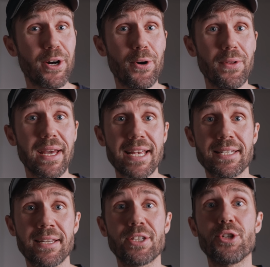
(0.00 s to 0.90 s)
goal
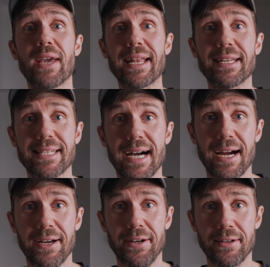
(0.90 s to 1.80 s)
isn't to get
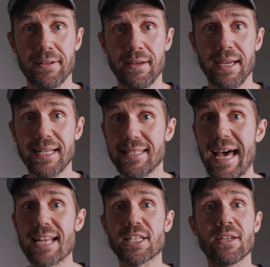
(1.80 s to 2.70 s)
tired. It's
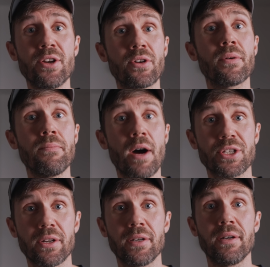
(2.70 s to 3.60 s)
that
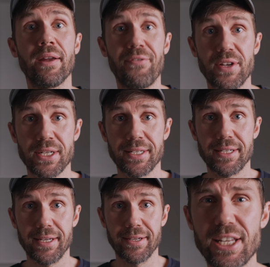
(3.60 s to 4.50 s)
neuromuscular
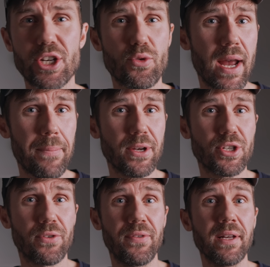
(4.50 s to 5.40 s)
efficiency. Each rep
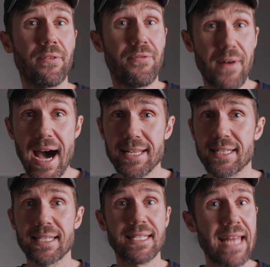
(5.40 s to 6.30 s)
should feel
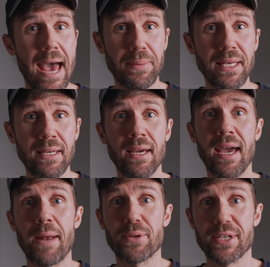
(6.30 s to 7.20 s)
fast, snappy, and